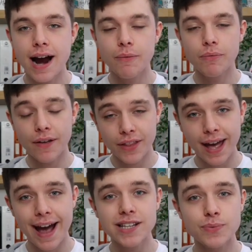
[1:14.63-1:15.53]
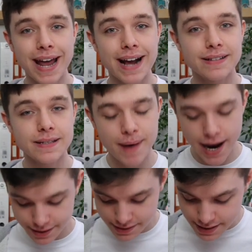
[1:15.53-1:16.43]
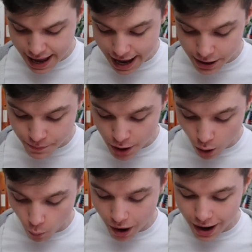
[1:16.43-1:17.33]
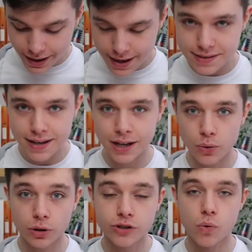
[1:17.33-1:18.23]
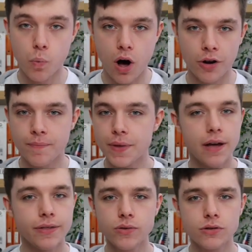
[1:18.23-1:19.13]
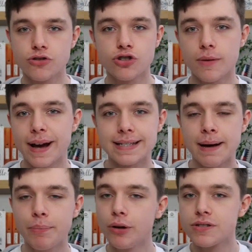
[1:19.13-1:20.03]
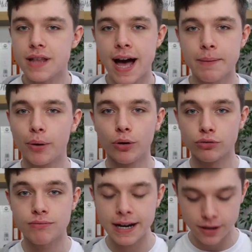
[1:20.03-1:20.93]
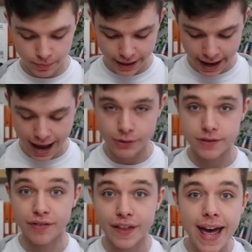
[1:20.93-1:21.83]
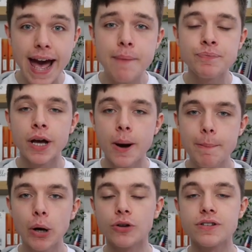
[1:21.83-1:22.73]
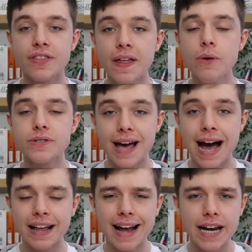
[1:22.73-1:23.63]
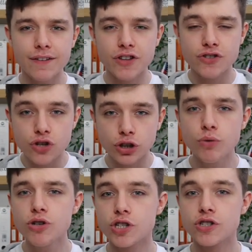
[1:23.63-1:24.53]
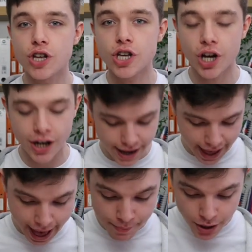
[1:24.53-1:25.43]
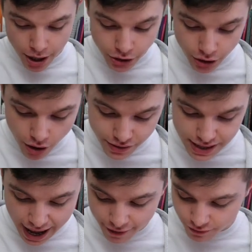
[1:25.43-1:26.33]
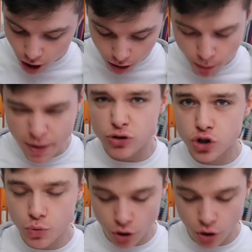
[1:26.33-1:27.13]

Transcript: and in the case when x is minus 10, y is equal to 1. Those are just two examples that I pulled randomly out of thin air, but those are kind of the solutions that you're going to get. You're going to have almost two